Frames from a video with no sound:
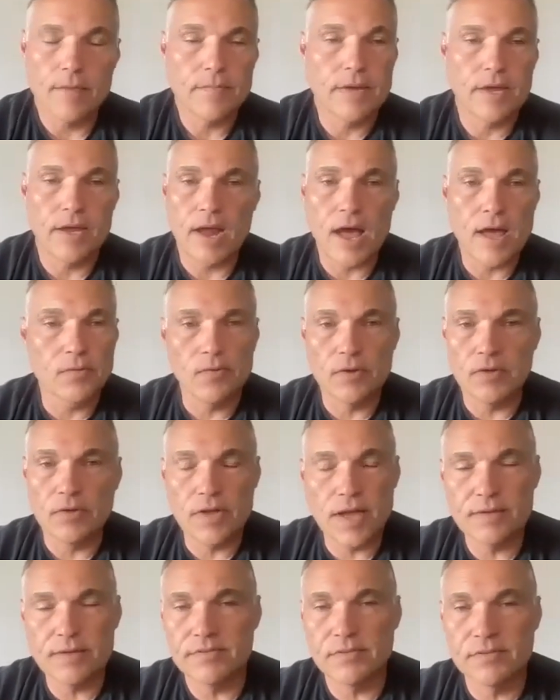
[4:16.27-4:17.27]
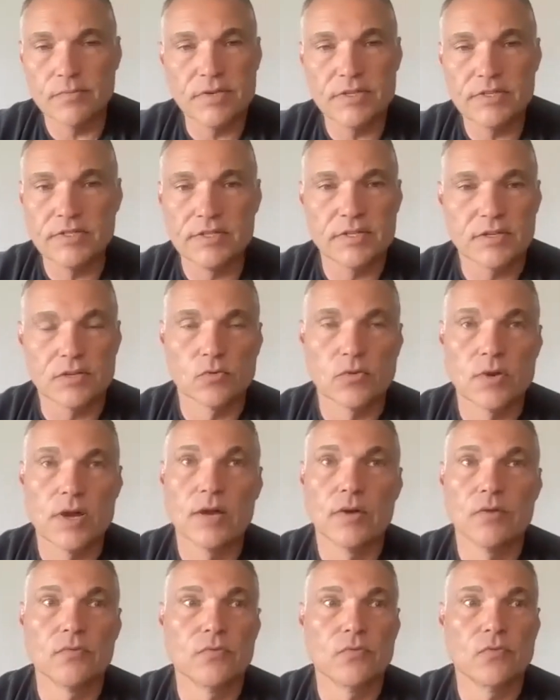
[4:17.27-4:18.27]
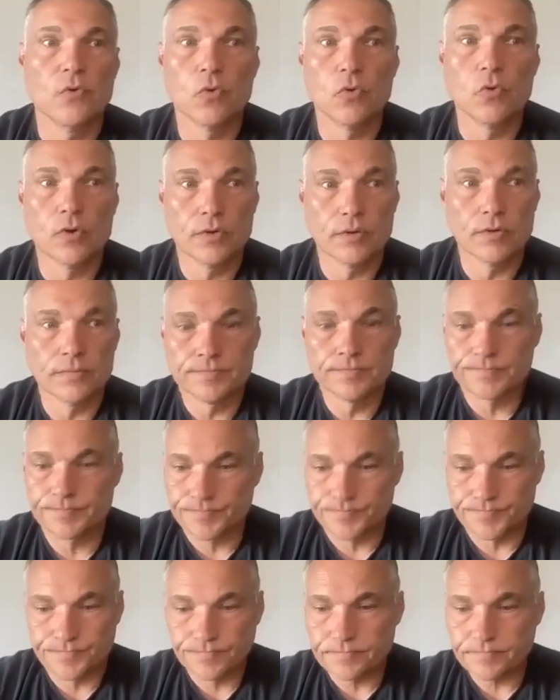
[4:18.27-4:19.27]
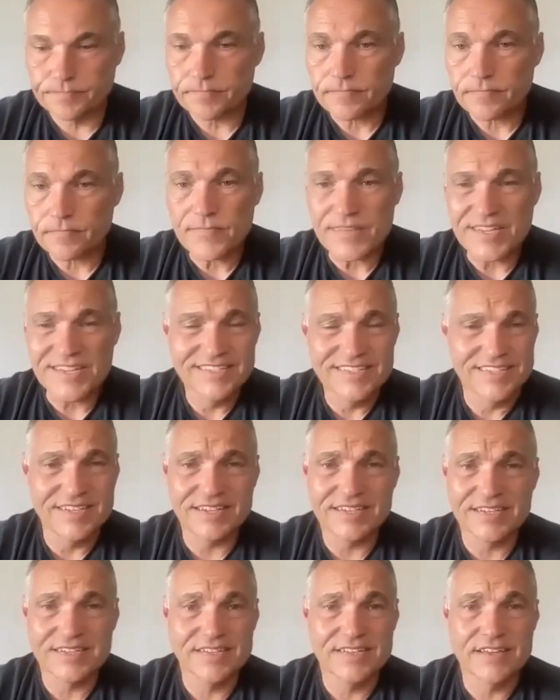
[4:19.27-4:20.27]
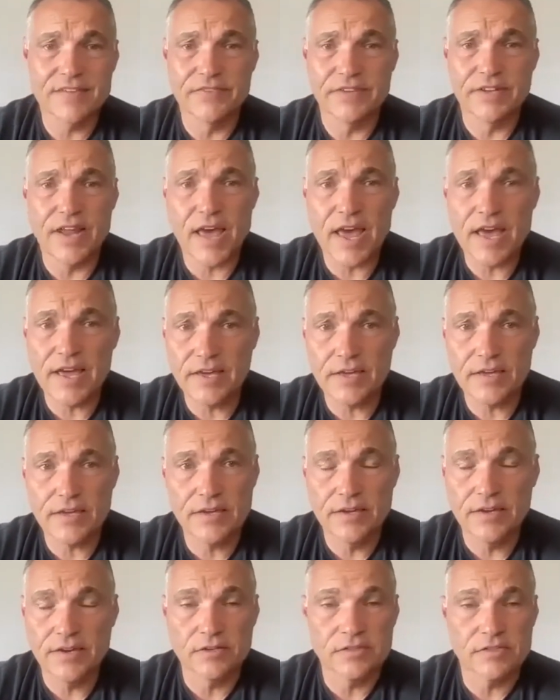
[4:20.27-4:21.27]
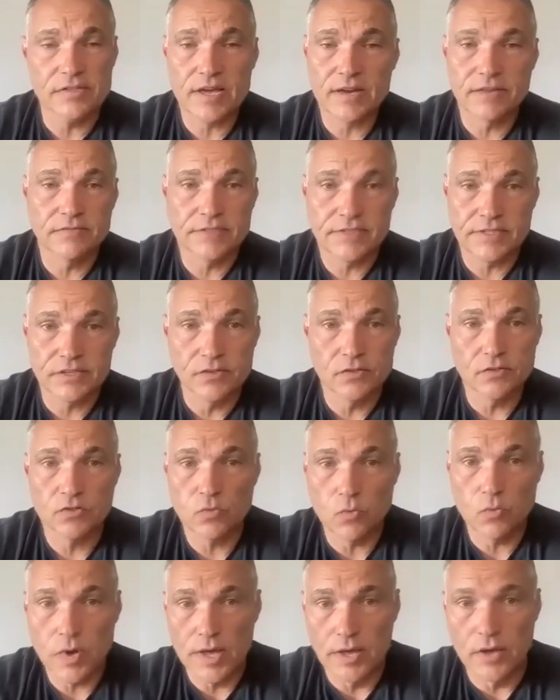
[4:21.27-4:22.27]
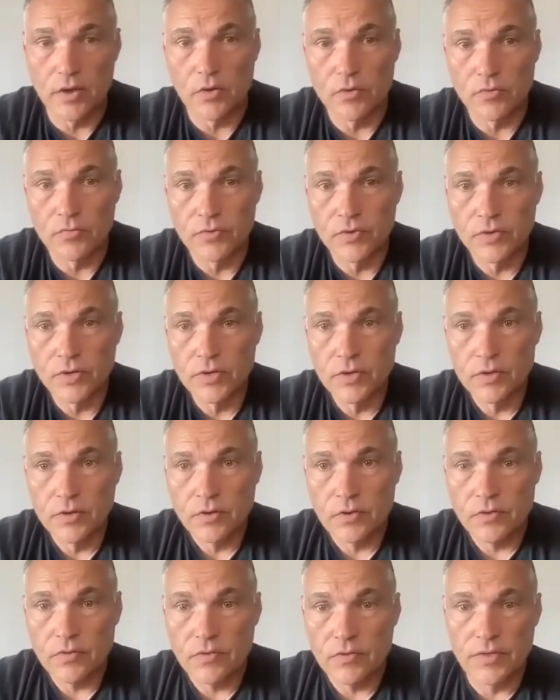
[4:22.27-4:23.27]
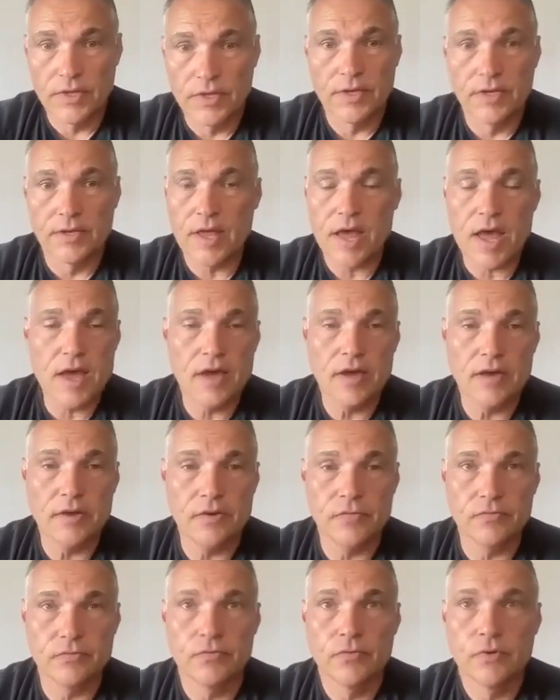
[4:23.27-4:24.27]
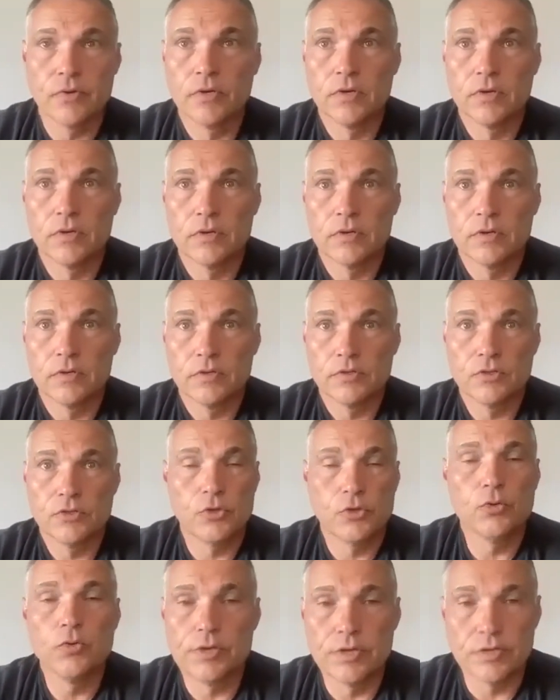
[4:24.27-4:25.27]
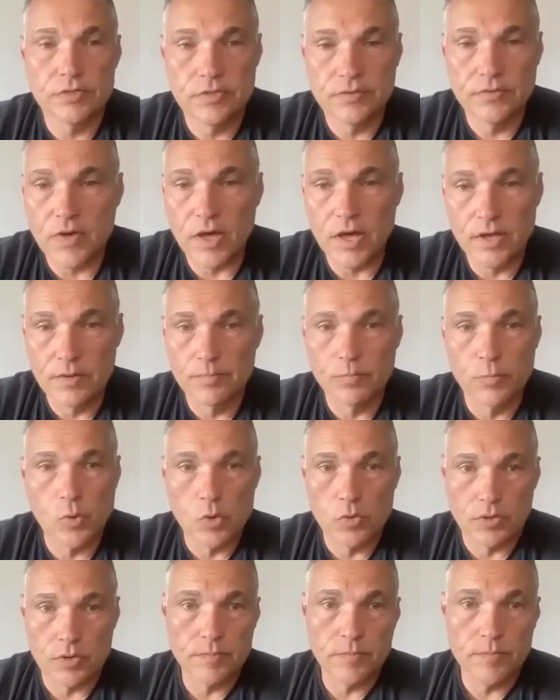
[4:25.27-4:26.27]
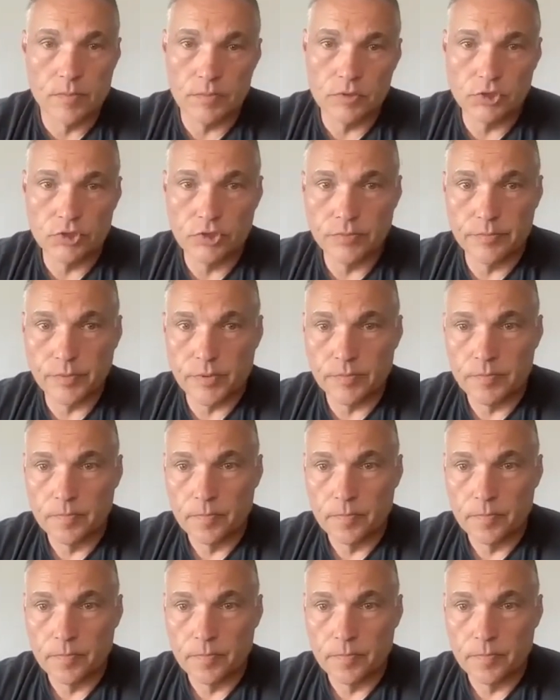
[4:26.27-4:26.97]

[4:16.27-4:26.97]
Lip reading: man, I'd rather have somebody stick around for 6, 7, 8 years out of 10 or 12 than to have 2 years of unbroken membership,